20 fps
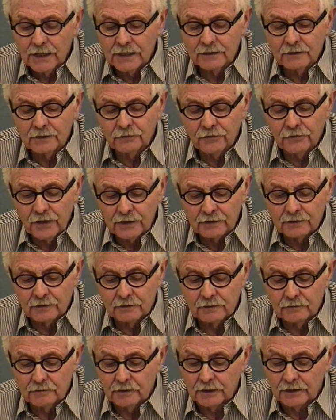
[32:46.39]
and
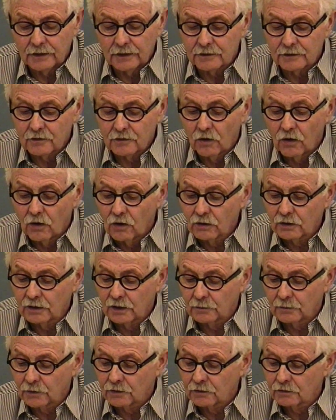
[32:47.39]
defend it against
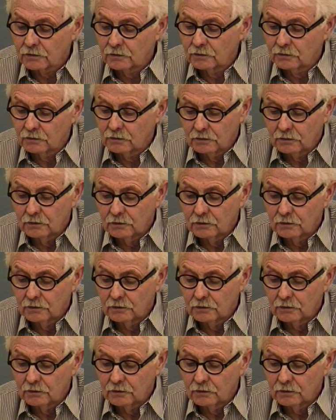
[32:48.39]
all comers,